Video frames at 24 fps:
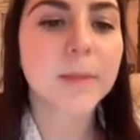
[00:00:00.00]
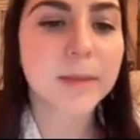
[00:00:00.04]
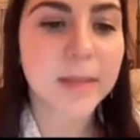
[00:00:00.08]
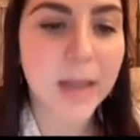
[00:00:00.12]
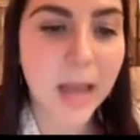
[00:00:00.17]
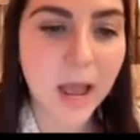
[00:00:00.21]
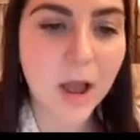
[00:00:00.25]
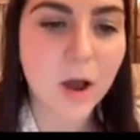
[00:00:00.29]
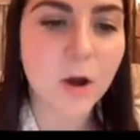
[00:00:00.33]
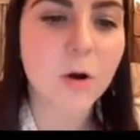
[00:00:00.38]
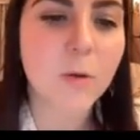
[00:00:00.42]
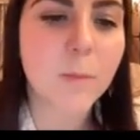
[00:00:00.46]

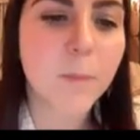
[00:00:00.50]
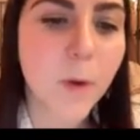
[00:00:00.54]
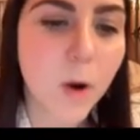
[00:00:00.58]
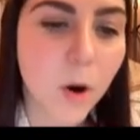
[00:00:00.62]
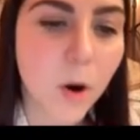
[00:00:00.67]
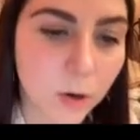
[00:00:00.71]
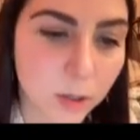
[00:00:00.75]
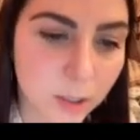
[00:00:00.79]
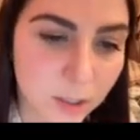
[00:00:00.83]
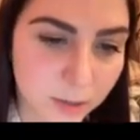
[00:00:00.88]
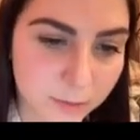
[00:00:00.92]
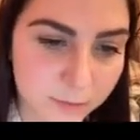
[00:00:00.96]
Now
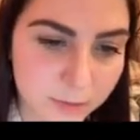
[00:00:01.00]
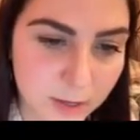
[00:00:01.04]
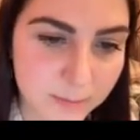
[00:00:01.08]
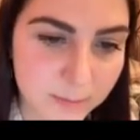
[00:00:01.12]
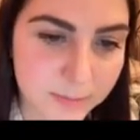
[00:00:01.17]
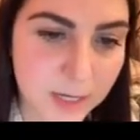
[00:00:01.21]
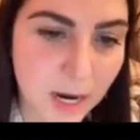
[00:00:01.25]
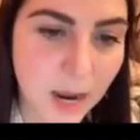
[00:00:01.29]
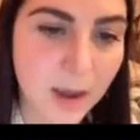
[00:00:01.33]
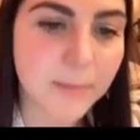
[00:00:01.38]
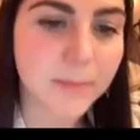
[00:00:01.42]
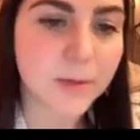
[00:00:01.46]
part of the
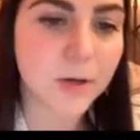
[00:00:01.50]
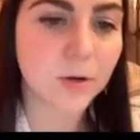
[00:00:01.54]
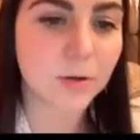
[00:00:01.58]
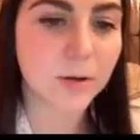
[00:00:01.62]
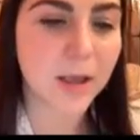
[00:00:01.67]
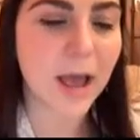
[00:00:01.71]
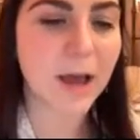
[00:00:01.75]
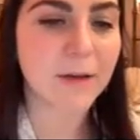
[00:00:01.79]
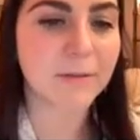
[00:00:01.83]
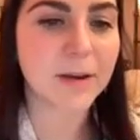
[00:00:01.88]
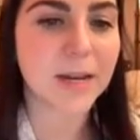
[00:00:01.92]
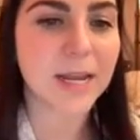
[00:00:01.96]
abdominal
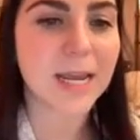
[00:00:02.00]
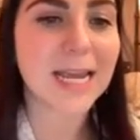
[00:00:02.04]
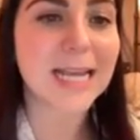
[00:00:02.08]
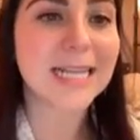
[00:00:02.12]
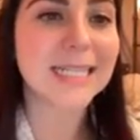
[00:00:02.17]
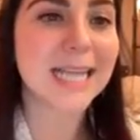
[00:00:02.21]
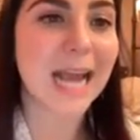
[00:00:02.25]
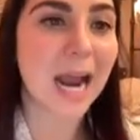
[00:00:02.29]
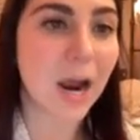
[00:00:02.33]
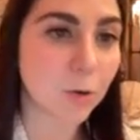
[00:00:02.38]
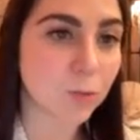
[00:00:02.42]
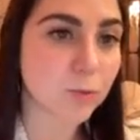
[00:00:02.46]
cavity
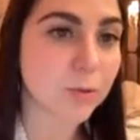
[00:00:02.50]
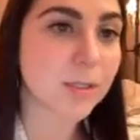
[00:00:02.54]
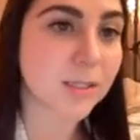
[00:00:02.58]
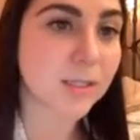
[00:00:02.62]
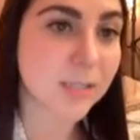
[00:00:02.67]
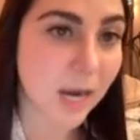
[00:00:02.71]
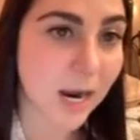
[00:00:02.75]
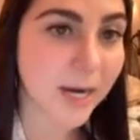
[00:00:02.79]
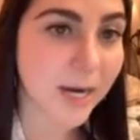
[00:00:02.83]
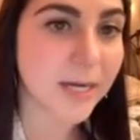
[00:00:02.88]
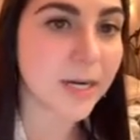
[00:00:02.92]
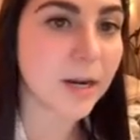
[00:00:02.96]
is
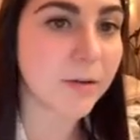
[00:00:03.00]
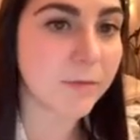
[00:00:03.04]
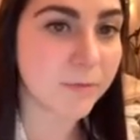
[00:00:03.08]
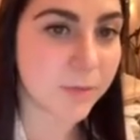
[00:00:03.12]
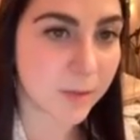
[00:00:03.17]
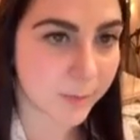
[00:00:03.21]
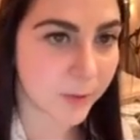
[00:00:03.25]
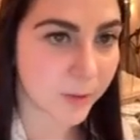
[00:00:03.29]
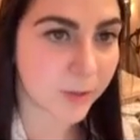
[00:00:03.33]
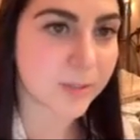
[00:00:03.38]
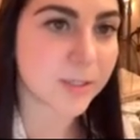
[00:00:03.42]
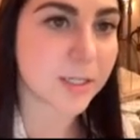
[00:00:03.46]
outside of
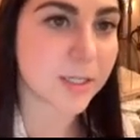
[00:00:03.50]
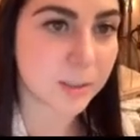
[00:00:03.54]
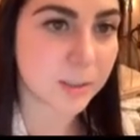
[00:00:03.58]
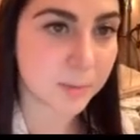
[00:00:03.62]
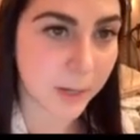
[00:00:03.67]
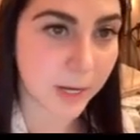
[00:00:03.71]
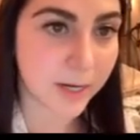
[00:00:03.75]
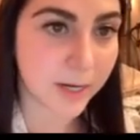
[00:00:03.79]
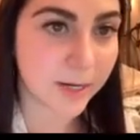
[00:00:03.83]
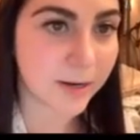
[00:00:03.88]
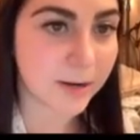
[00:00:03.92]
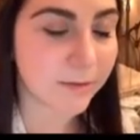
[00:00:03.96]
the person's
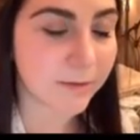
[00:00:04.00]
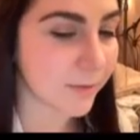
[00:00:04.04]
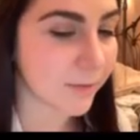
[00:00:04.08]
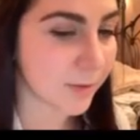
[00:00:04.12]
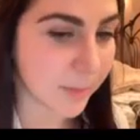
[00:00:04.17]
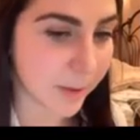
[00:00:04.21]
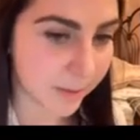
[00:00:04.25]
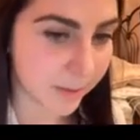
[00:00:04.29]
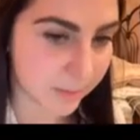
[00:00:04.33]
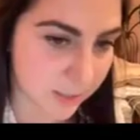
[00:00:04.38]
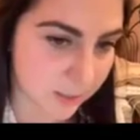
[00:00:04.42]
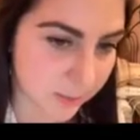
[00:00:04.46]
body, of
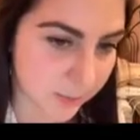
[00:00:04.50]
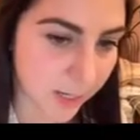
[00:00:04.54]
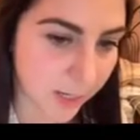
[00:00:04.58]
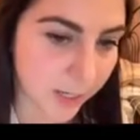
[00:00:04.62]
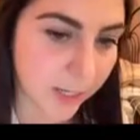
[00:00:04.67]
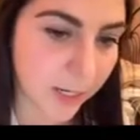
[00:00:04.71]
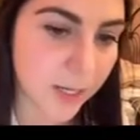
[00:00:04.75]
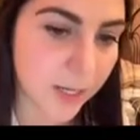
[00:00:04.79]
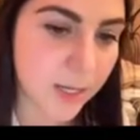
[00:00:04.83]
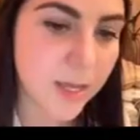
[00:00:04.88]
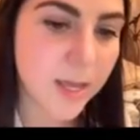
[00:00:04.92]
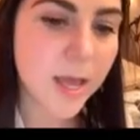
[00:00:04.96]
the baby's
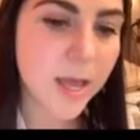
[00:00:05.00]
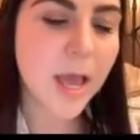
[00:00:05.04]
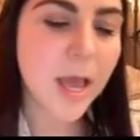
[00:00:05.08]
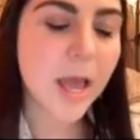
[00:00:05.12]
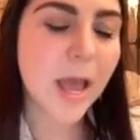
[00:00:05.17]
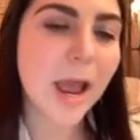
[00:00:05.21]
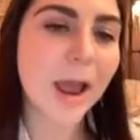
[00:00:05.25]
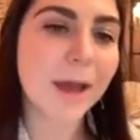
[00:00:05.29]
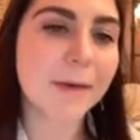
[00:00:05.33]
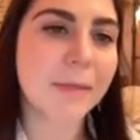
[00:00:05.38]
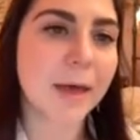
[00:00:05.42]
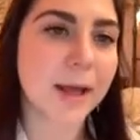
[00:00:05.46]
body.
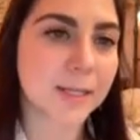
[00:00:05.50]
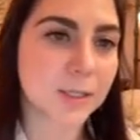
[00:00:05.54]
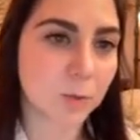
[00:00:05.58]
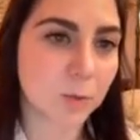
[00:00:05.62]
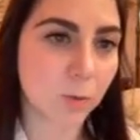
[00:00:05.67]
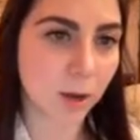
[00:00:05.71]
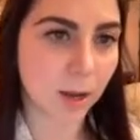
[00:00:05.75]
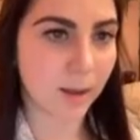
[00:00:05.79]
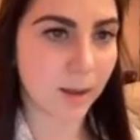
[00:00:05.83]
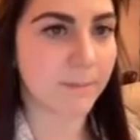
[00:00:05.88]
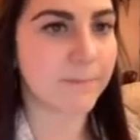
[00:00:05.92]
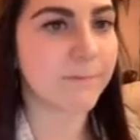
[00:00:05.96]
And that's
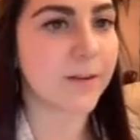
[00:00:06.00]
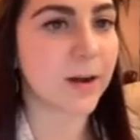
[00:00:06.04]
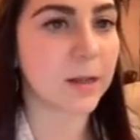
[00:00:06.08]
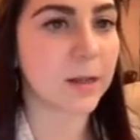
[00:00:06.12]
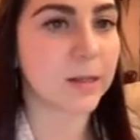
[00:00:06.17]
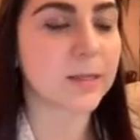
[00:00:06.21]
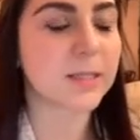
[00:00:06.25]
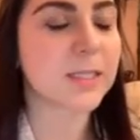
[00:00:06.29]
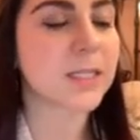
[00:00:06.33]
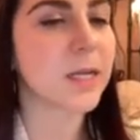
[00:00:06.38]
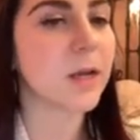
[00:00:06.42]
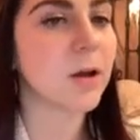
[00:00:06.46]
what
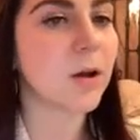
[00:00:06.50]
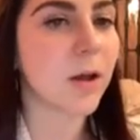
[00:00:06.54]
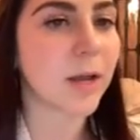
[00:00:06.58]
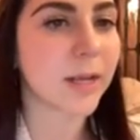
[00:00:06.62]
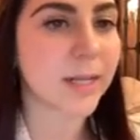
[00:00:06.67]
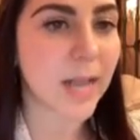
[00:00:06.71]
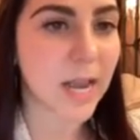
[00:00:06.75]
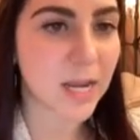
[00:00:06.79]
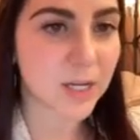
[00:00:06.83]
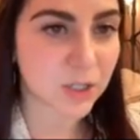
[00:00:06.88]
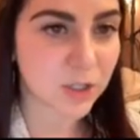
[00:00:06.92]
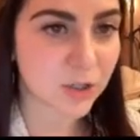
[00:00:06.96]
omphalocele
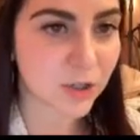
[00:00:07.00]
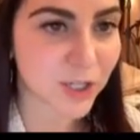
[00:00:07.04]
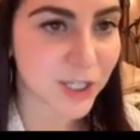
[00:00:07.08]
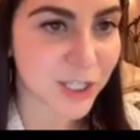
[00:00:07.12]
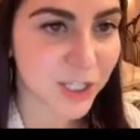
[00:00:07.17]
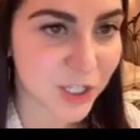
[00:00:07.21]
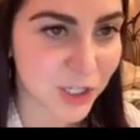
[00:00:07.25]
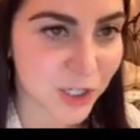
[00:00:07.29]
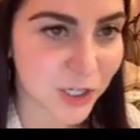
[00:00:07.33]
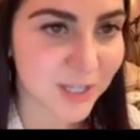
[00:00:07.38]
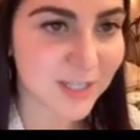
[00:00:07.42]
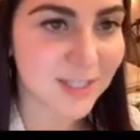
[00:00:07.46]
and
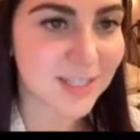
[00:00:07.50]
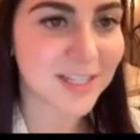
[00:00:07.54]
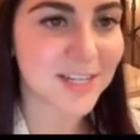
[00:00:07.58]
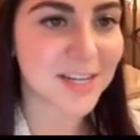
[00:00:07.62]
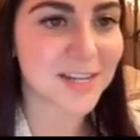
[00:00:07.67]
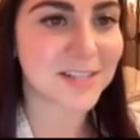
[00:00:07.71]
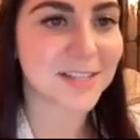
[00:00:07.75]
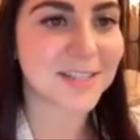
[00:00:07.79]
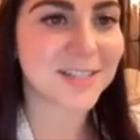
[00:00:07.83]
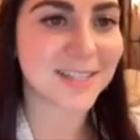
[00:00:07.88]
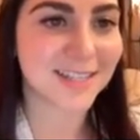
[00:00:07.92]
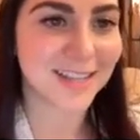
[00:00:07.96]

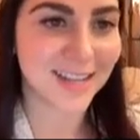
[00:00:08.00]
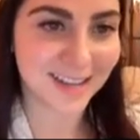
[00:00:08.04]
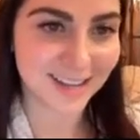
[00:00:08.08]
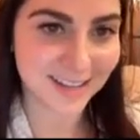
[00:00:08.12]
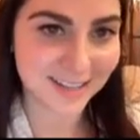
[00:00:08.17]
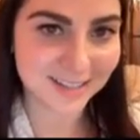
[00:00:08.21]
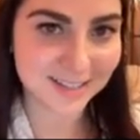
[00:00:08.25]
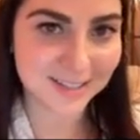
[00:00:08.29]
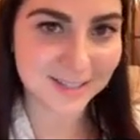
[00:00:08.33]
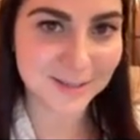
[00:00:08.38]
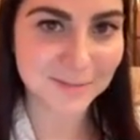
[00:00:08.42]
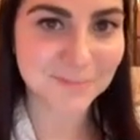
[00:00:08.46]
gastroschisis
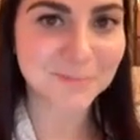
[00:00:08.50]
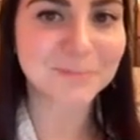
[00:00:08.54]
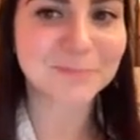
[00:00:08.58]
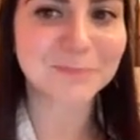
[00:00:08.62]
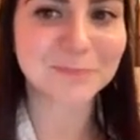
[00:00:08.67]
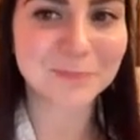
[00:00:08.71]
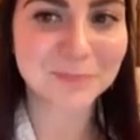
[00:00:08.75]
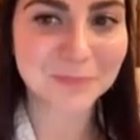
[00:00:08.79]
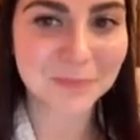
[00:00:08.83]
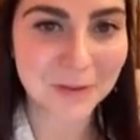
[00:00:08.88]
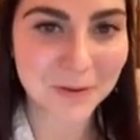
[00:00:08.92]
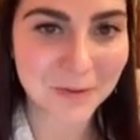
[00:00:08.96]
is.
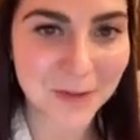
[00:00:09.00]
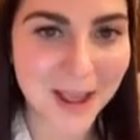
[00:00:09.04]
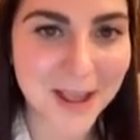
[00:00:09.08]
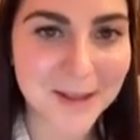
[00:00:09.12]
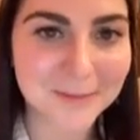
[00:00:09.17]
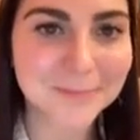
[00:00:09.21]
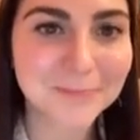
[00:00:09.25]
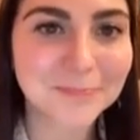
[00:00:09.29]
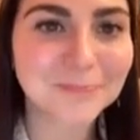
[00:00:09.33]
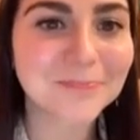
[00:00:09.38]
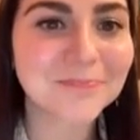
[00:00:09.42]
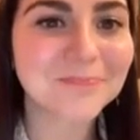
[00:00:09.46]

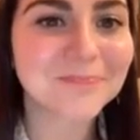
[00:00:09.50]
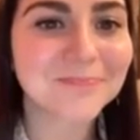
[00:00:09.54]
Okay?